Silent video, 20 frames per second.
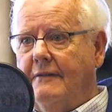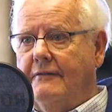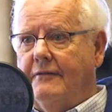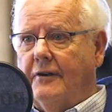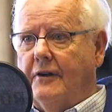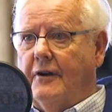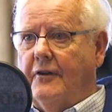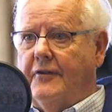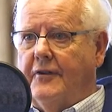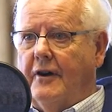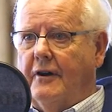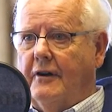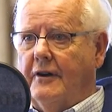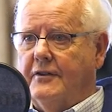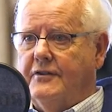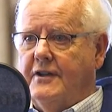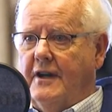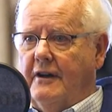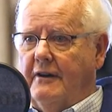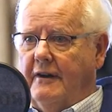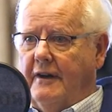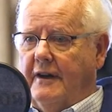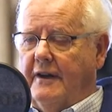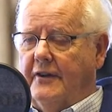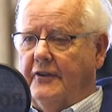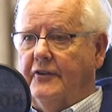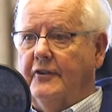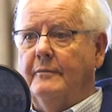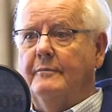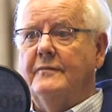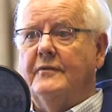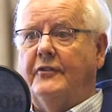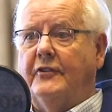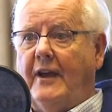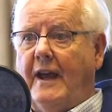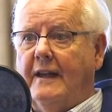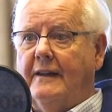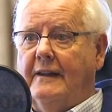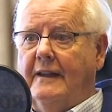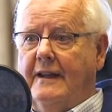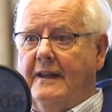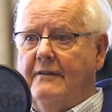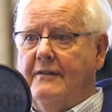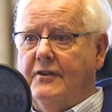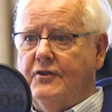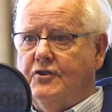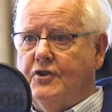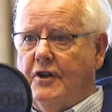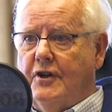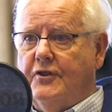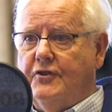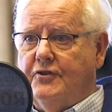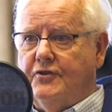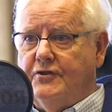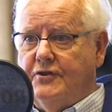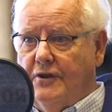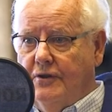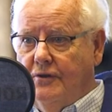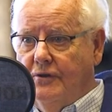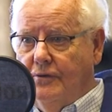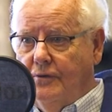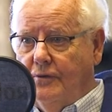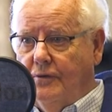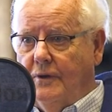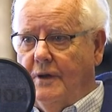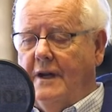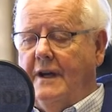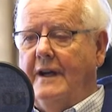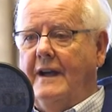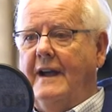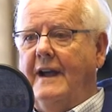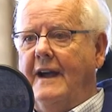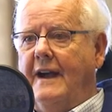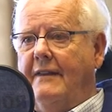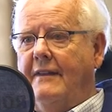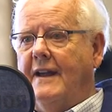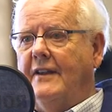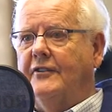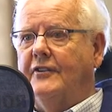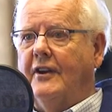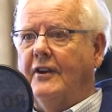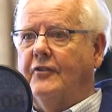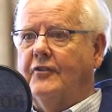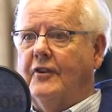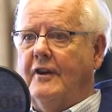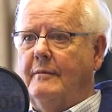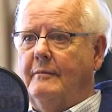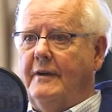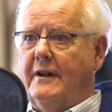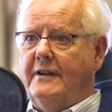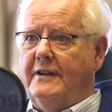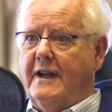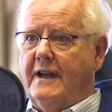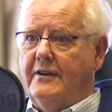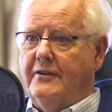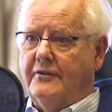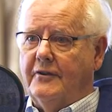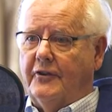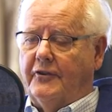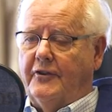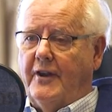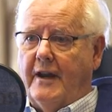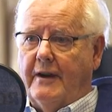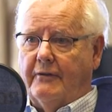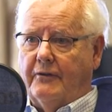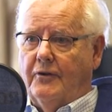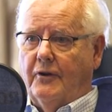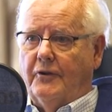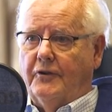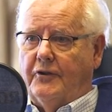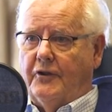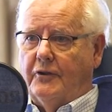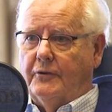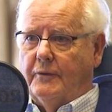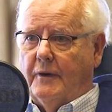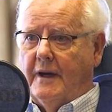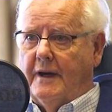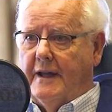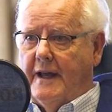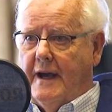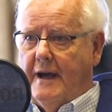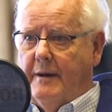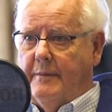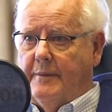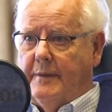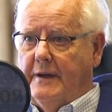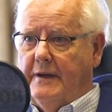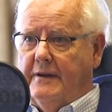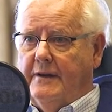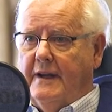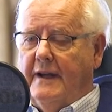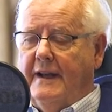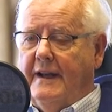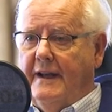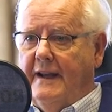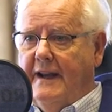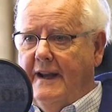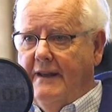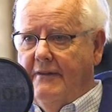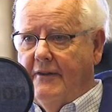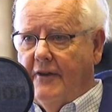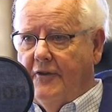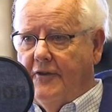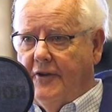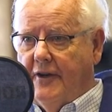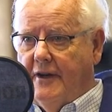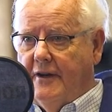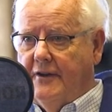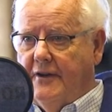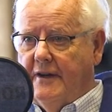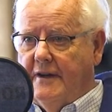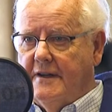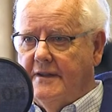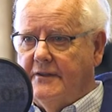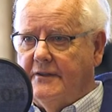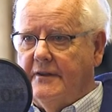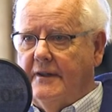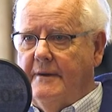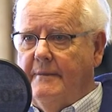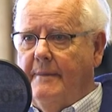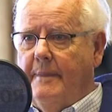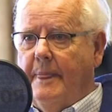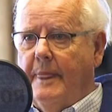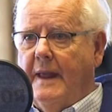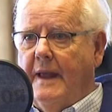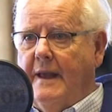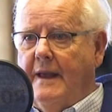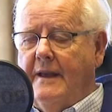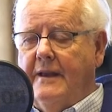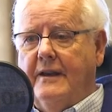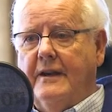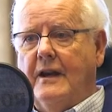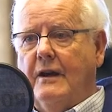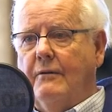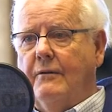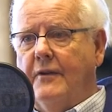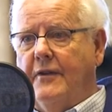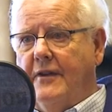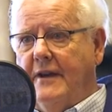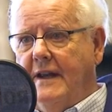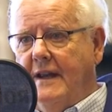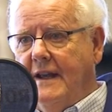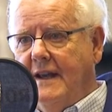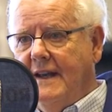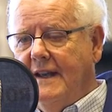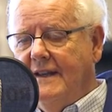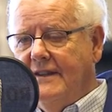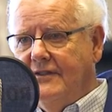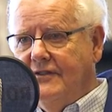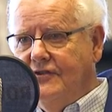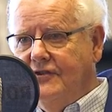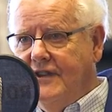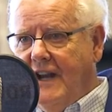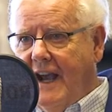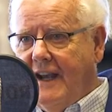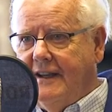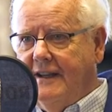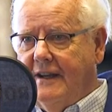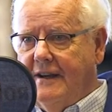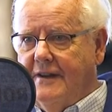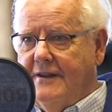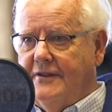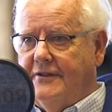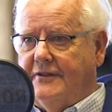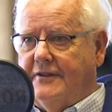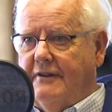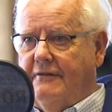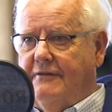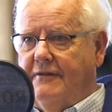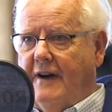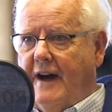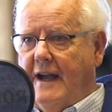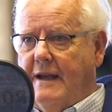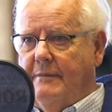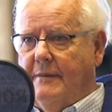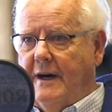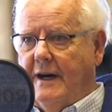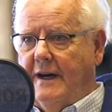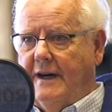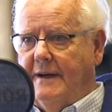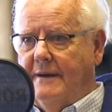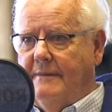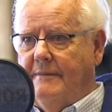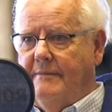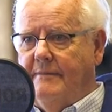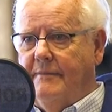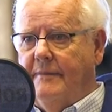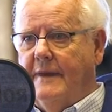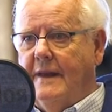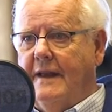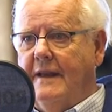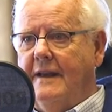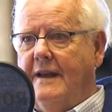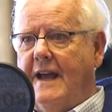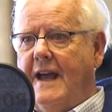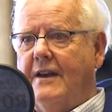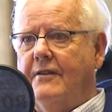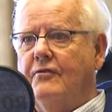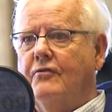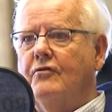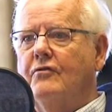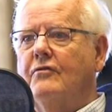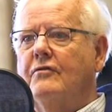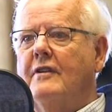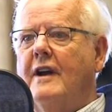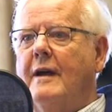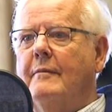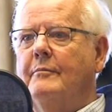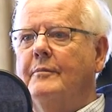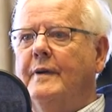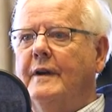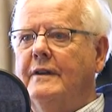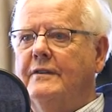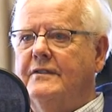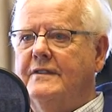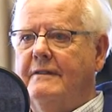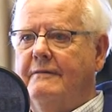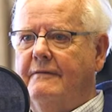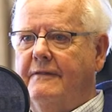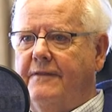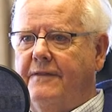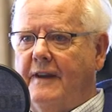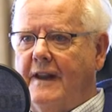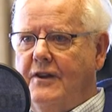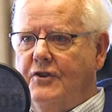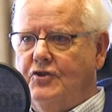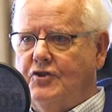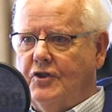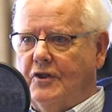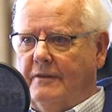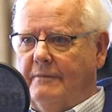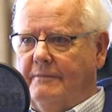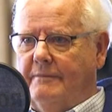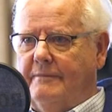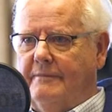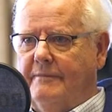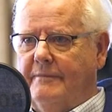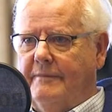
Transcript: for authoritarianism, sadly, in the church too. And that's extremely dangerous. That, of course, is what happened in the 30s, you know, with the decadence of Weimar and rampant inflation